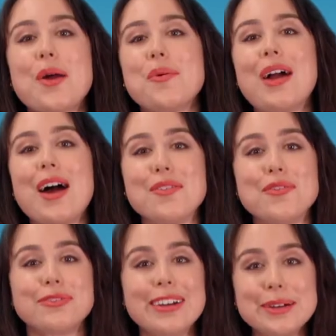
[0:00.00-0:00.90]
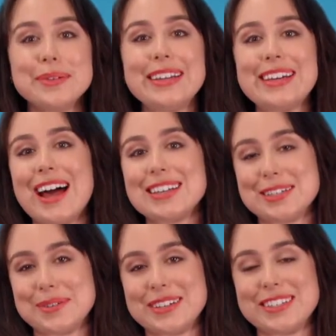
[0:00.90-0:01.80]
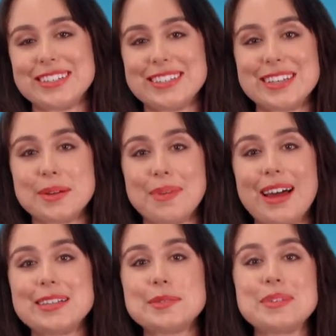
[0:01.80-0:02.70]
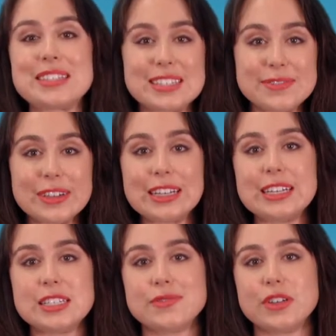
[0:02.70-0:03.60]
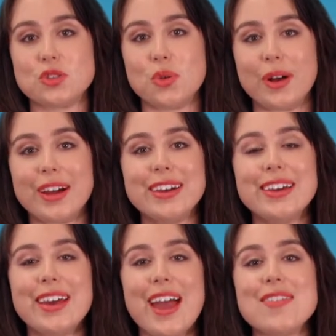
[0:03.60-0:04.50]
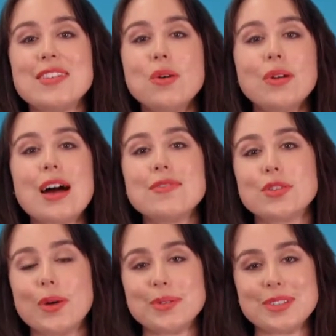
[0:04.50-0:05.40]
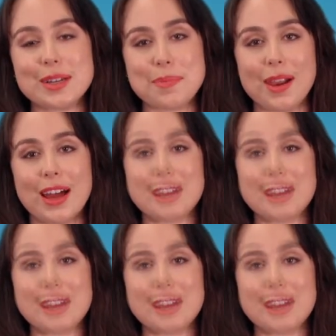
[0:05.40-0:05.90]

will cover frequently asked questions that apply specifically to Victoria, and then I'll cover those that apply